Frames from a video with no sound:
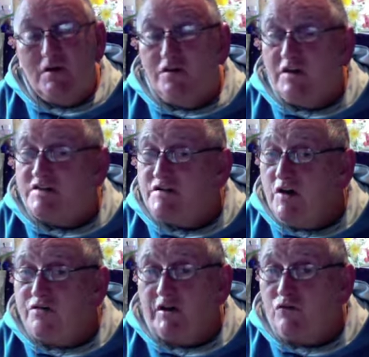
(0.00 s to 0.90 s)
There's
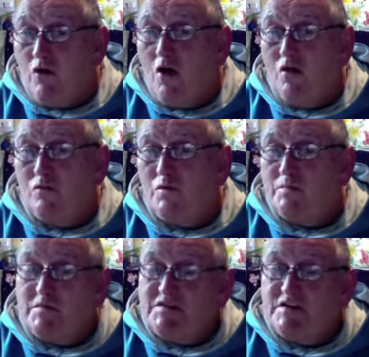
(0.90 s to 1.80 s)
nothing wrong with
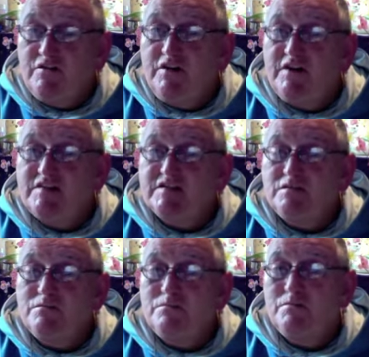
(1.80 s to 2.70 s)

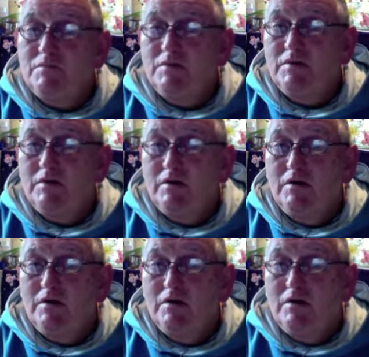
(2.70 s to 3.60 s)
materialism,
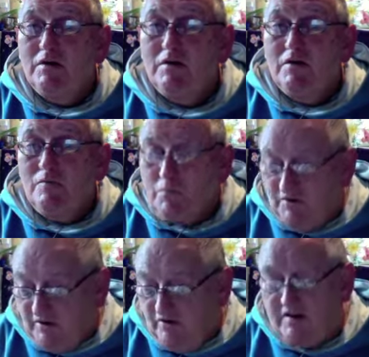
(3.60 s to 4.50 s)

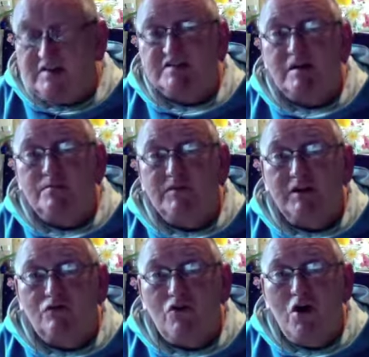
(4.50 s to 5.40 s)
but there is
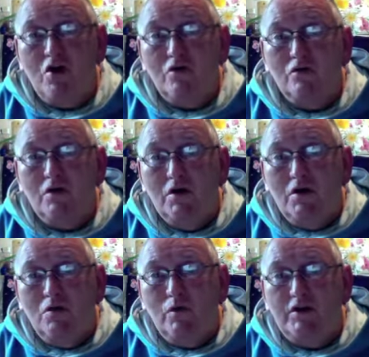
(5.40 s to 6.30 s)
something wrong
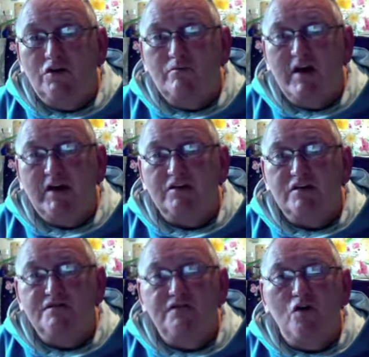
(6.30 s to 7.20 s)
when you make it
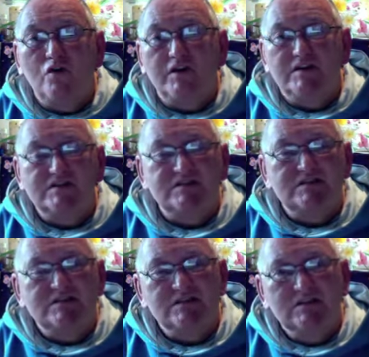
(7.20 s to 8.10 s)
a
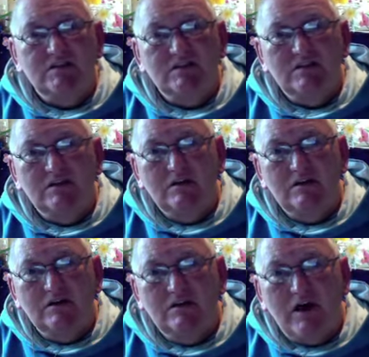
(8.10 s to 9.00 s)
focus
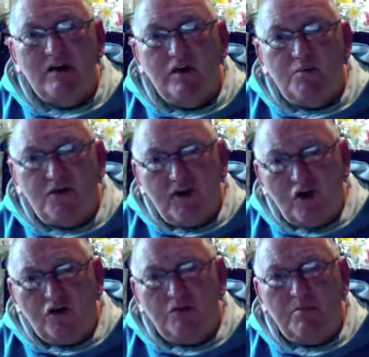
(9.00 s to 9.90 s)
and it
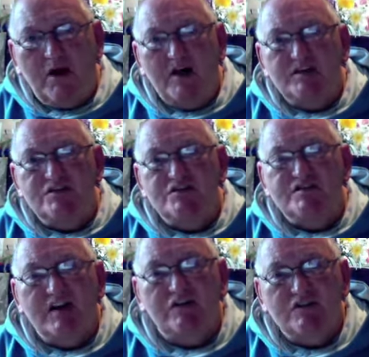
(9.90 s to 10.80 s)
preoccupies your
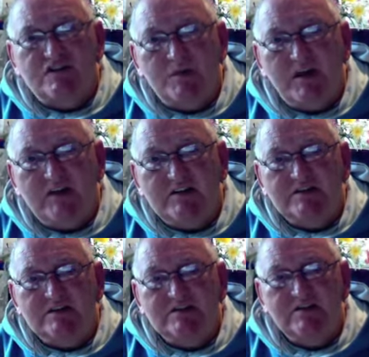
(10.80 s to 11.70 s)
sacred
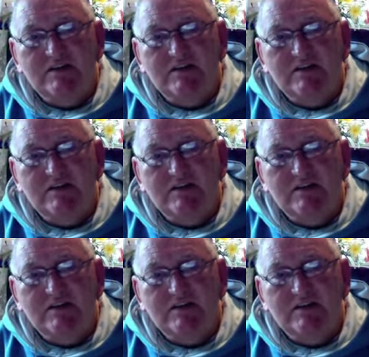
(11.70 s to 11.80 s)
space